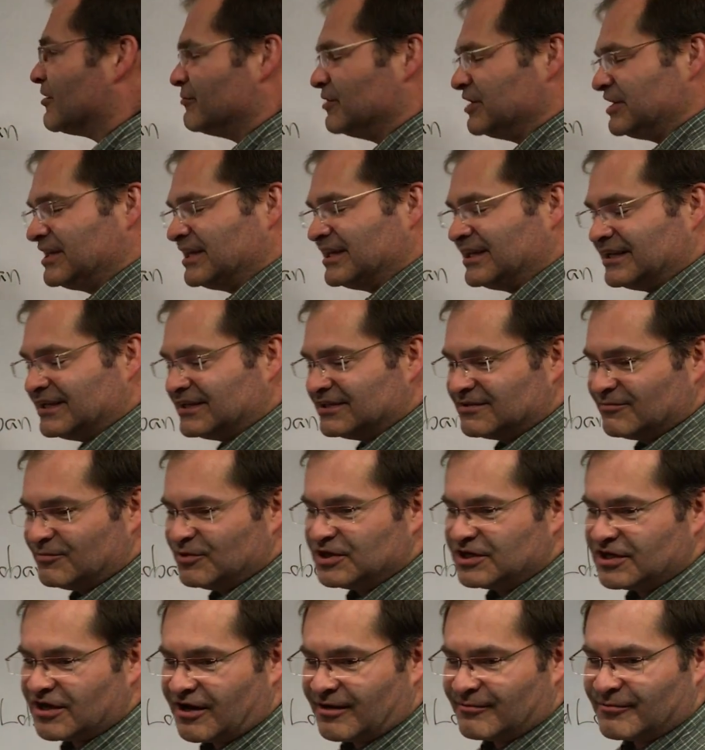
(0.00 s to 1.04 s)
are beginning to
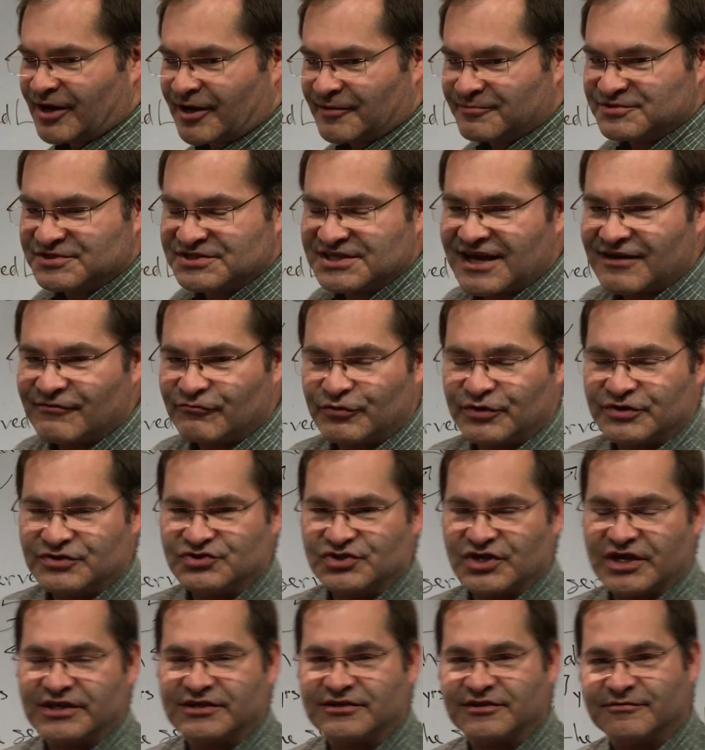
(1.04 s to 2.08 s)
become upset with
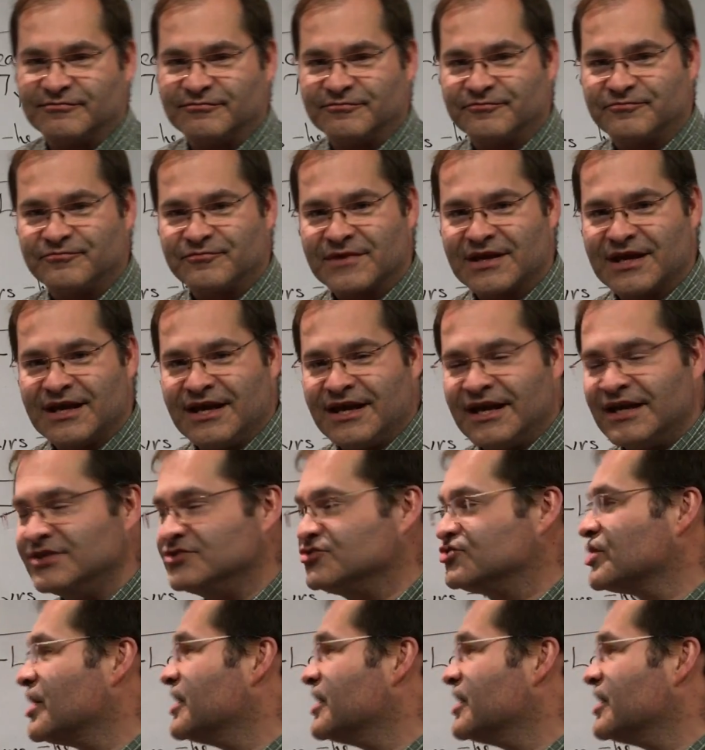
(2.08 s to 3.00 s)
Jacob. And